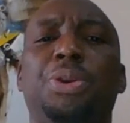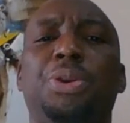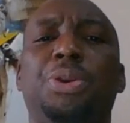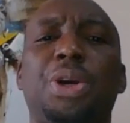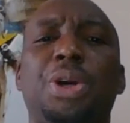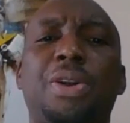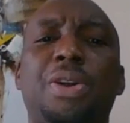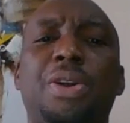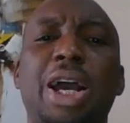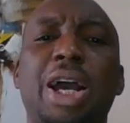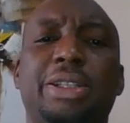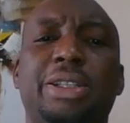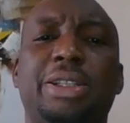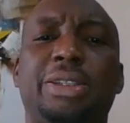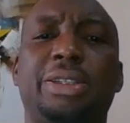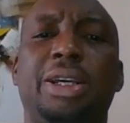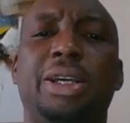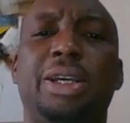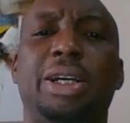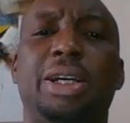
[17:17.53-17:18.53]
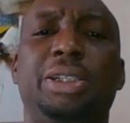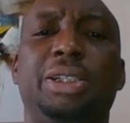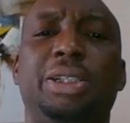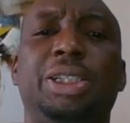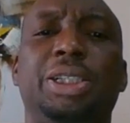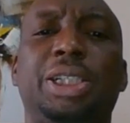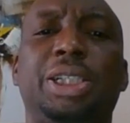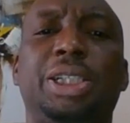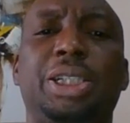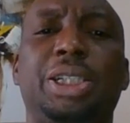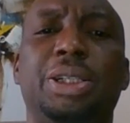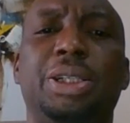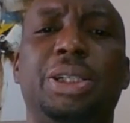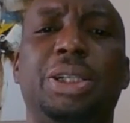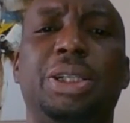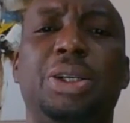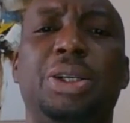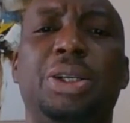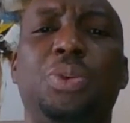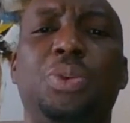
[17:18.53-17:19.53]
You are right, Anish.
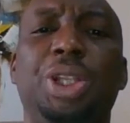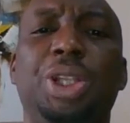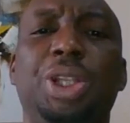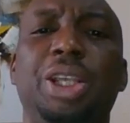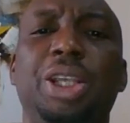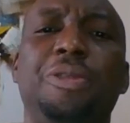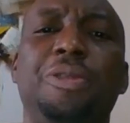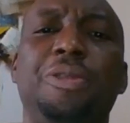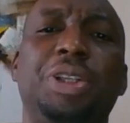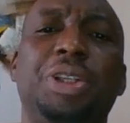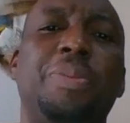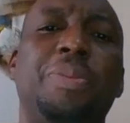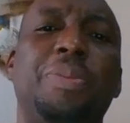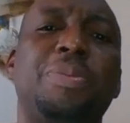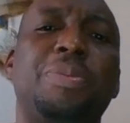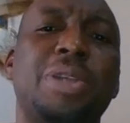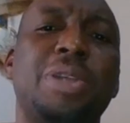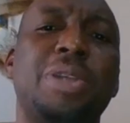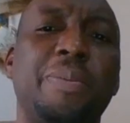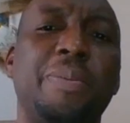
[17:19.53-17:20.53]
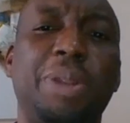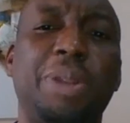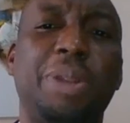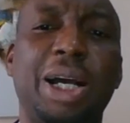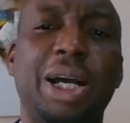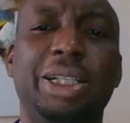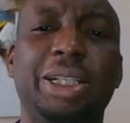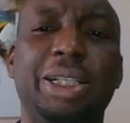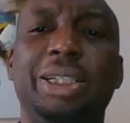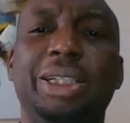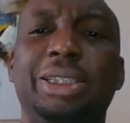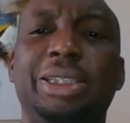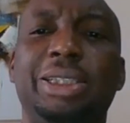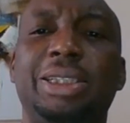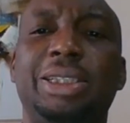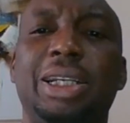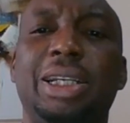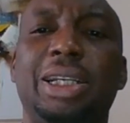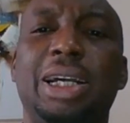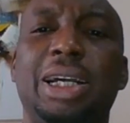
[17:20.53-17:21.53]
We live in the same
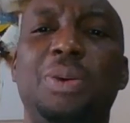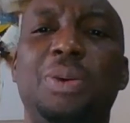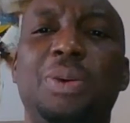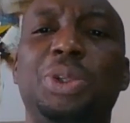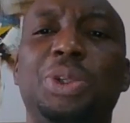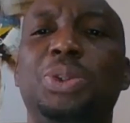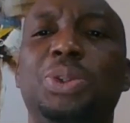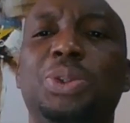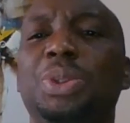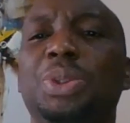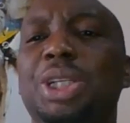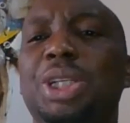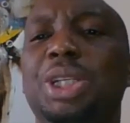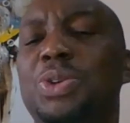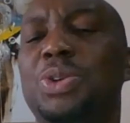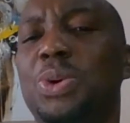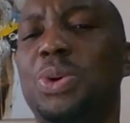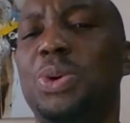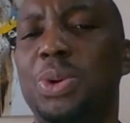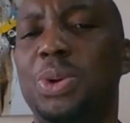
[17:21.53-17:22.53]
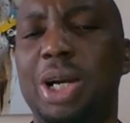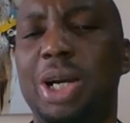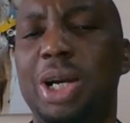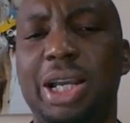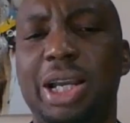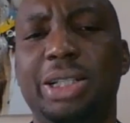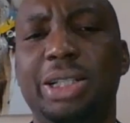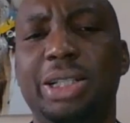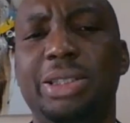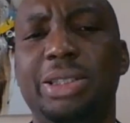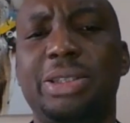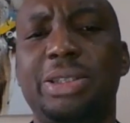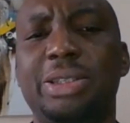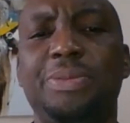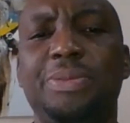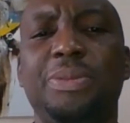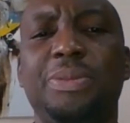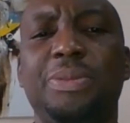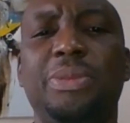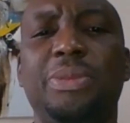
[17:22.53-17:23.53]
planet and we do need to hold
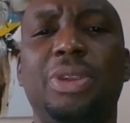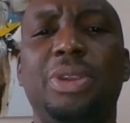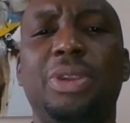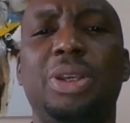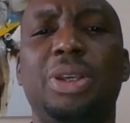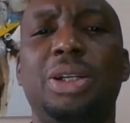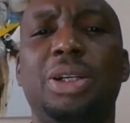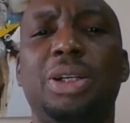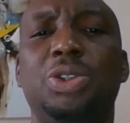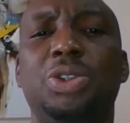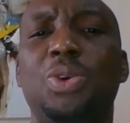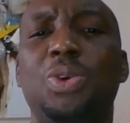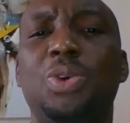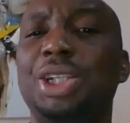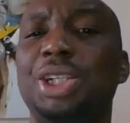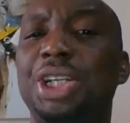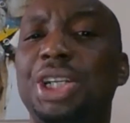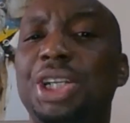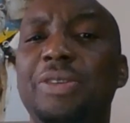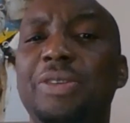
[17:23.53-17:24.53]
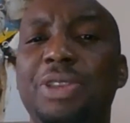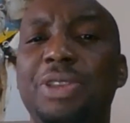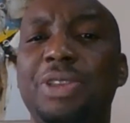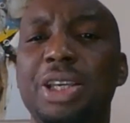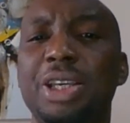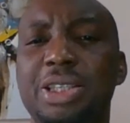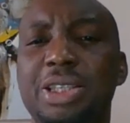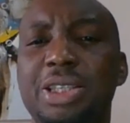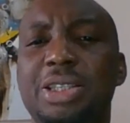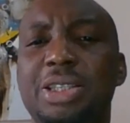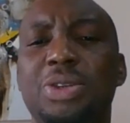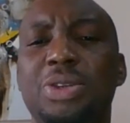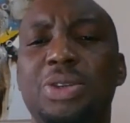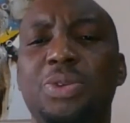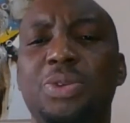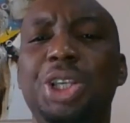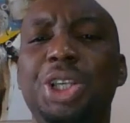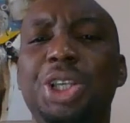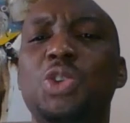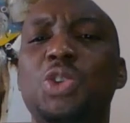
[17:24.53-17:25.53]
hands. To achieve
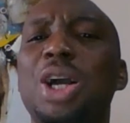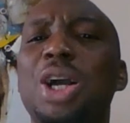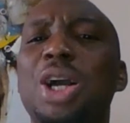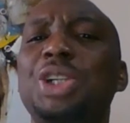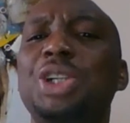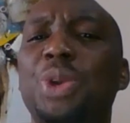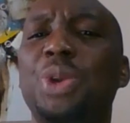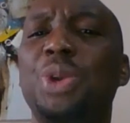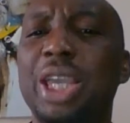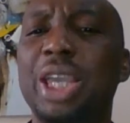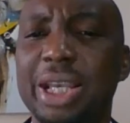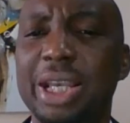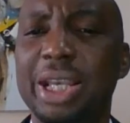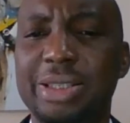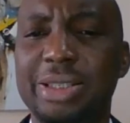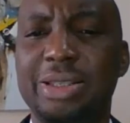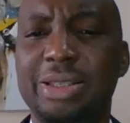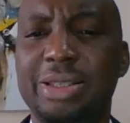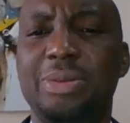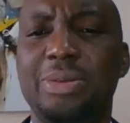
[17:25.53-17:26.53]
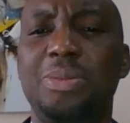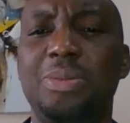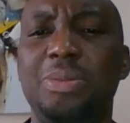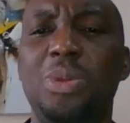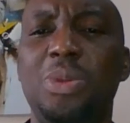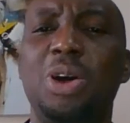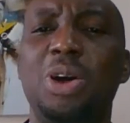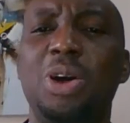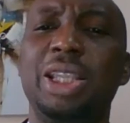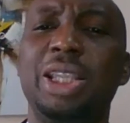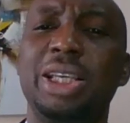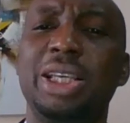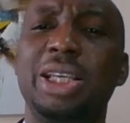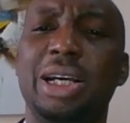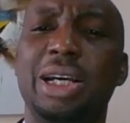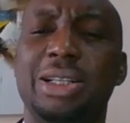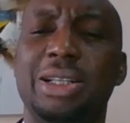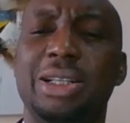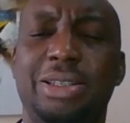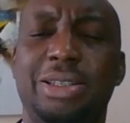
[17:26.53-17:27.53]
this, we need to educate more
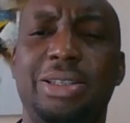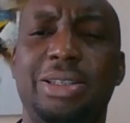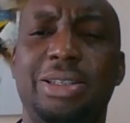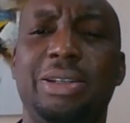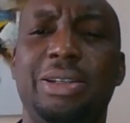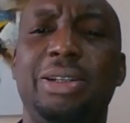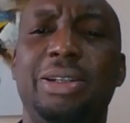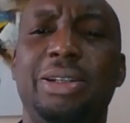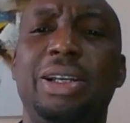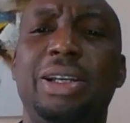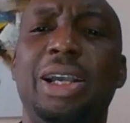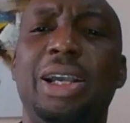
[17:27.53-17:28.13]
leaders